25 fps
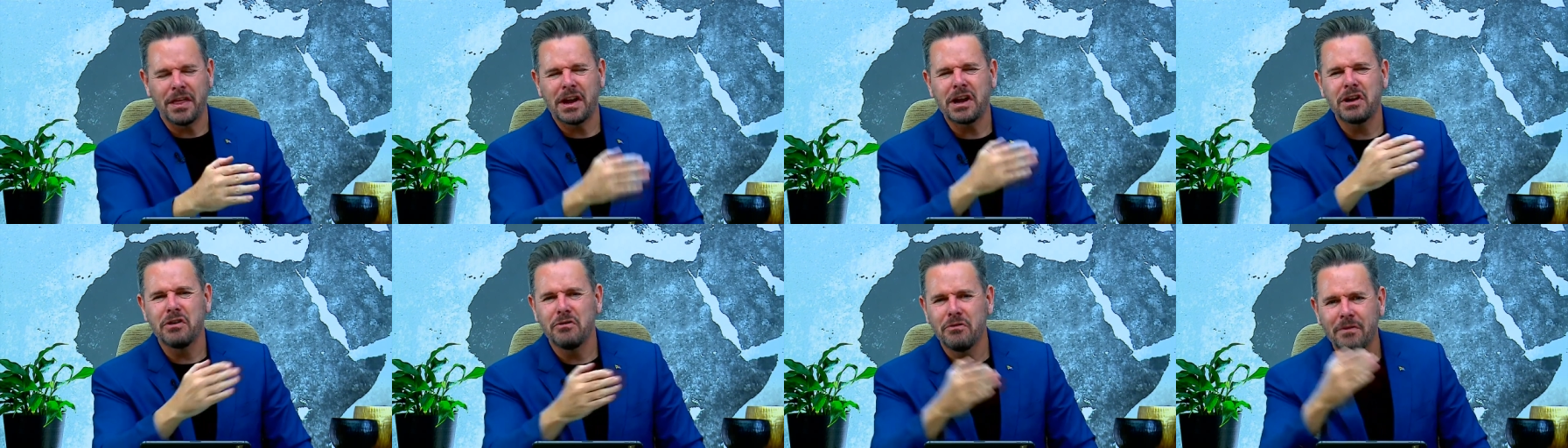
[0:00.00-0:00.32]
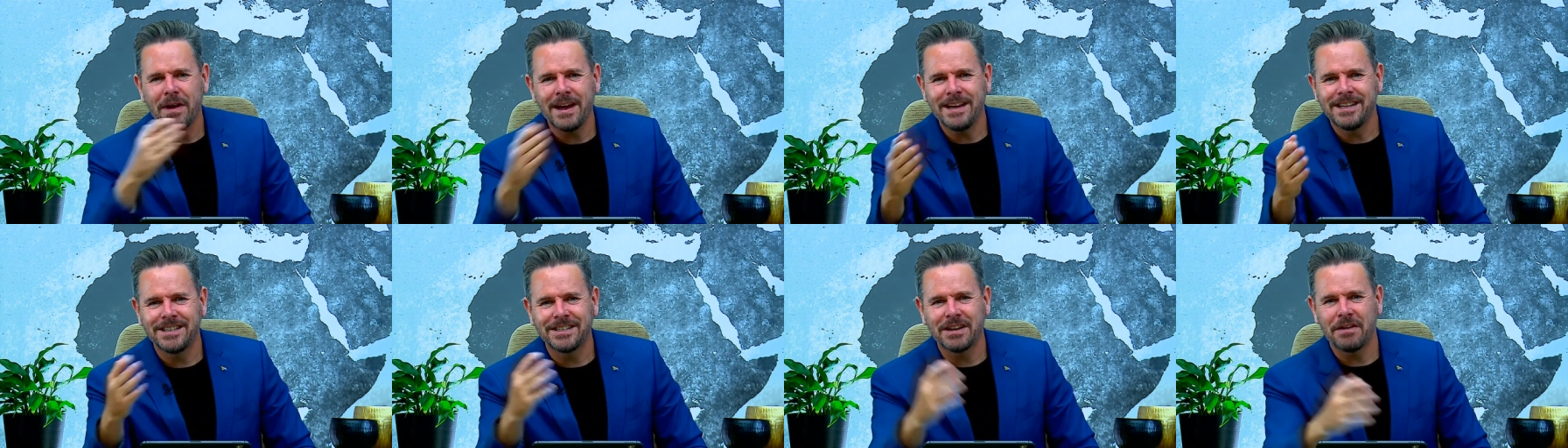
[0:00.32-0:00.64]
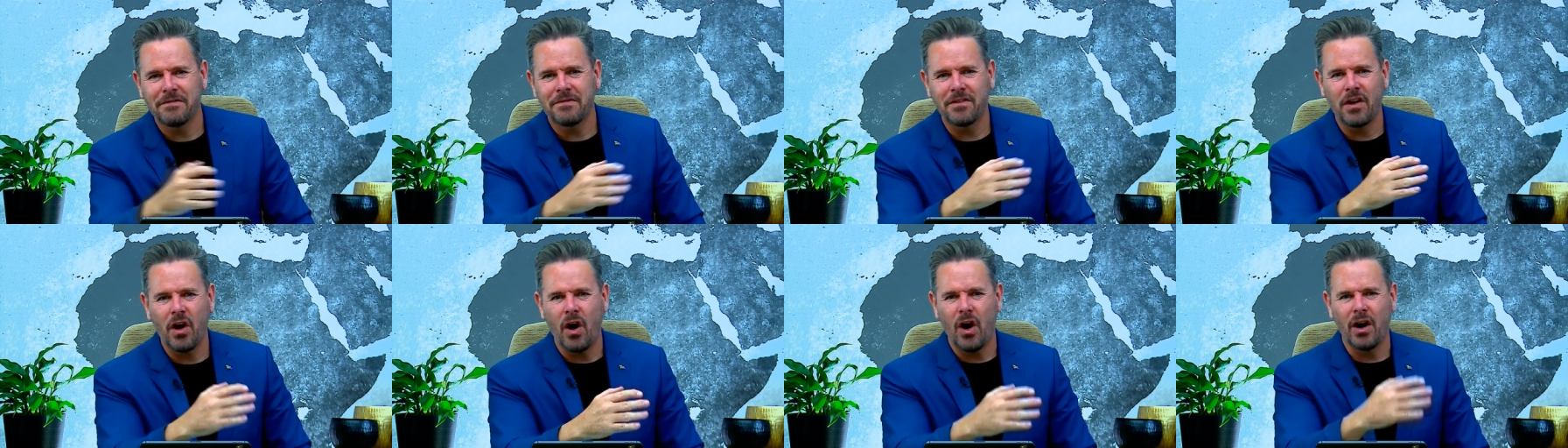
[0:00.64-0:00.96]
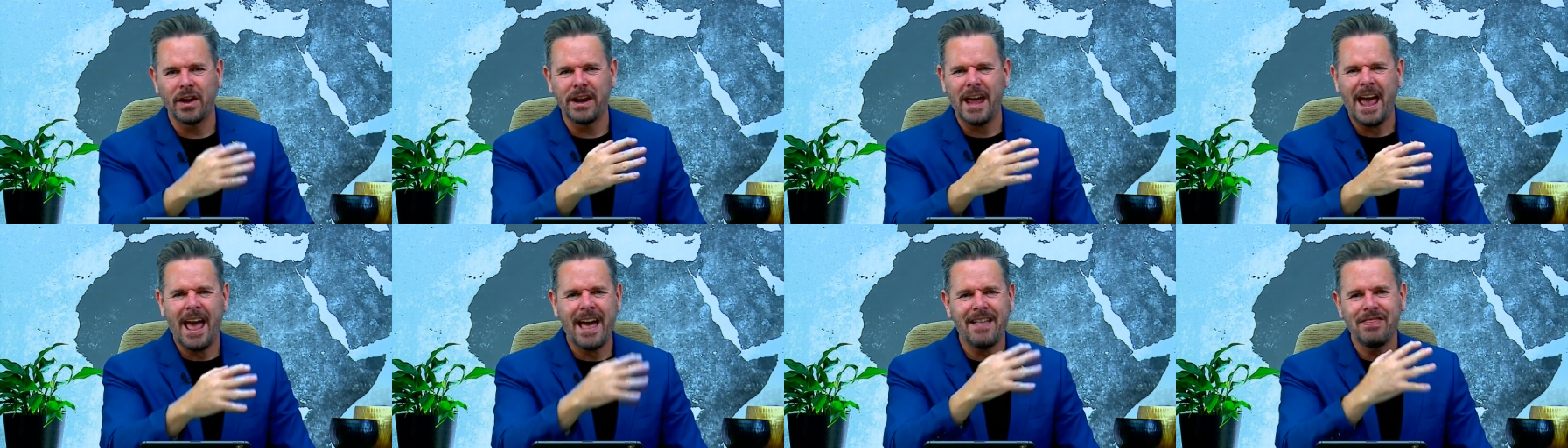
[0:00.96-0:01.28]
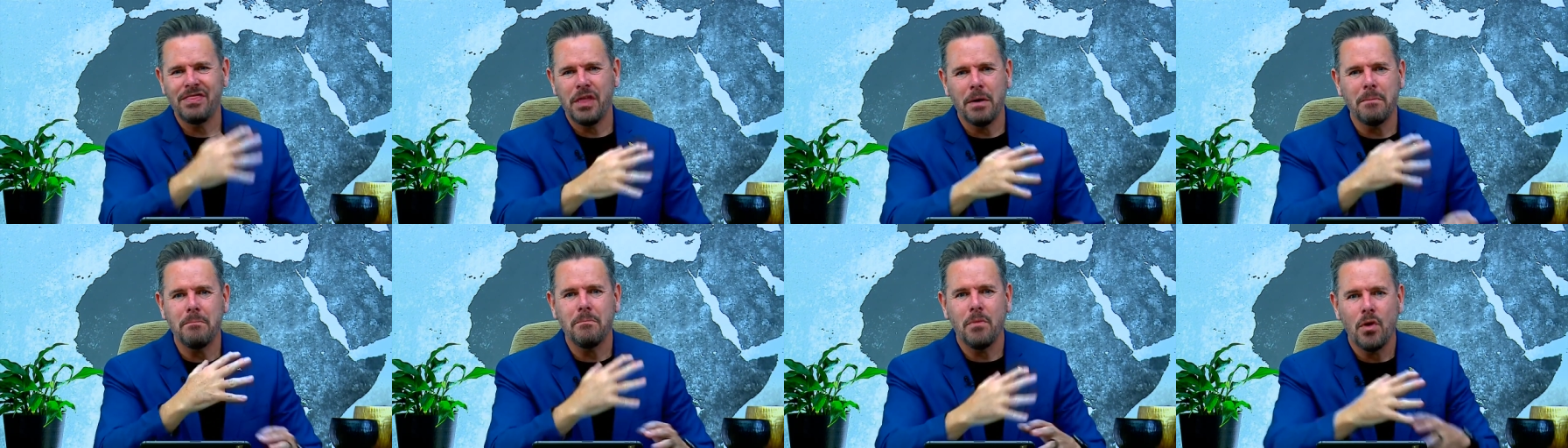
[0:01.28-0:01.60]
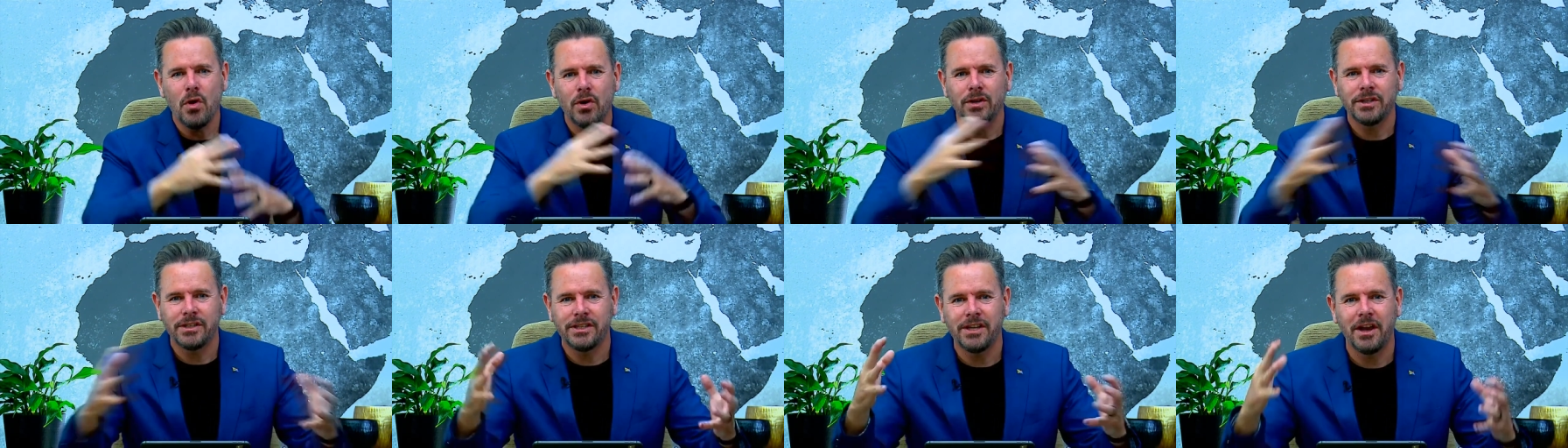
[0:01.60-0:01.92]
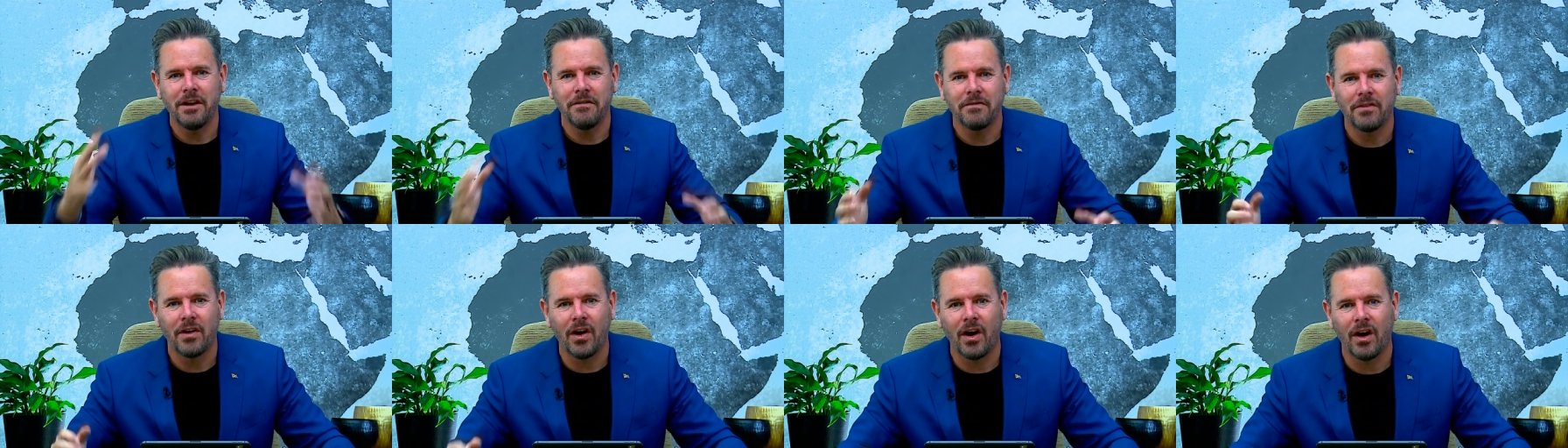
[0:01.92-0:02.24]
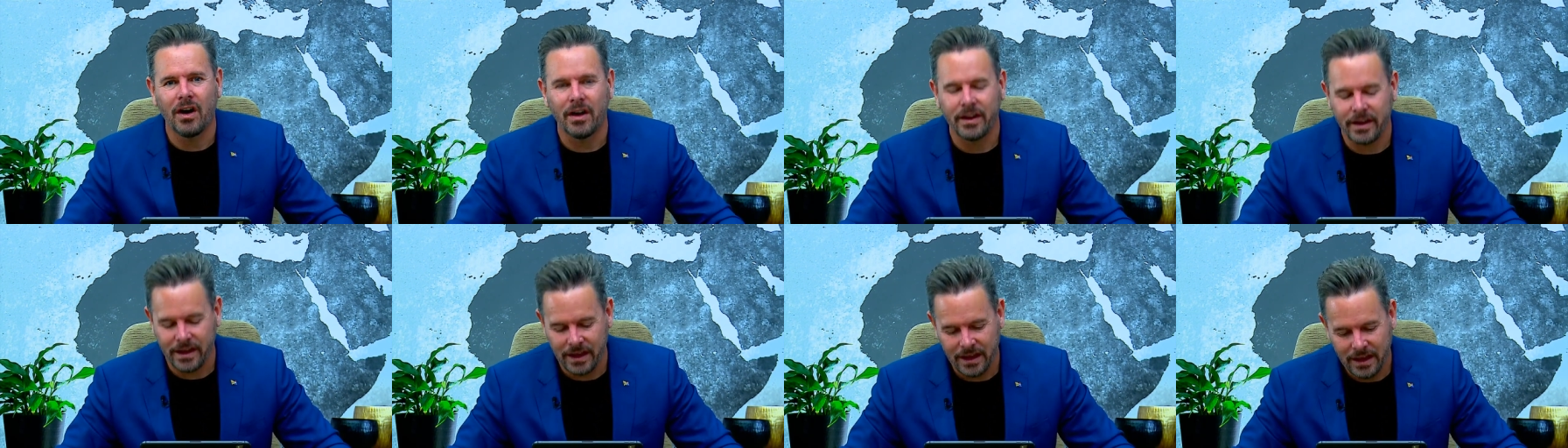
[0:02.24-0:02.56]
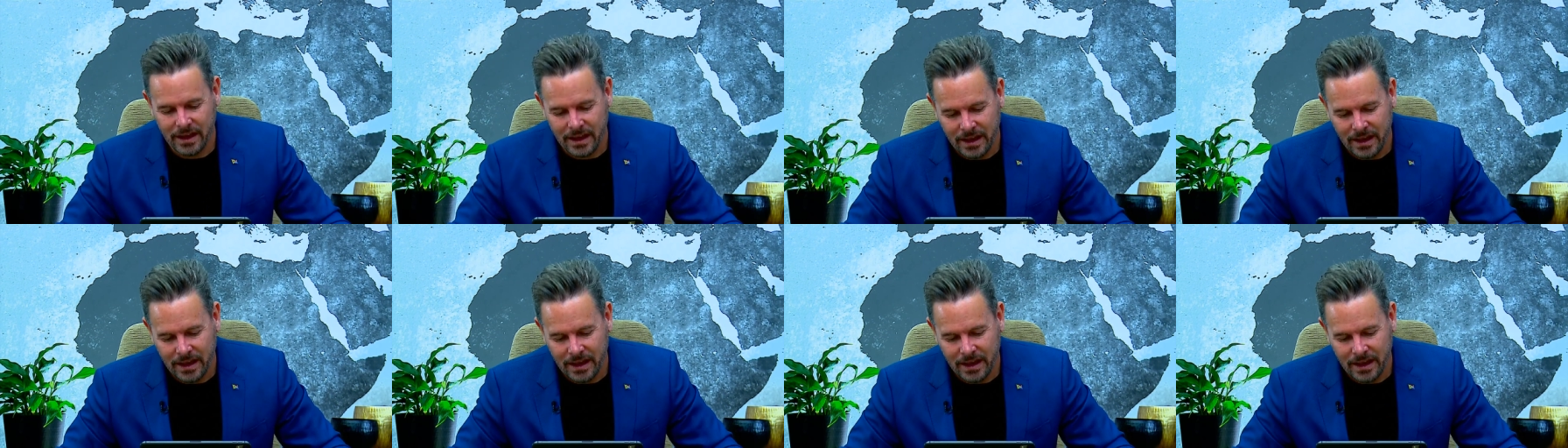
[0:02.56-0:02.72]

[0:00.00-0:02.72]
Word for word: the grace of God, and the mercy of God.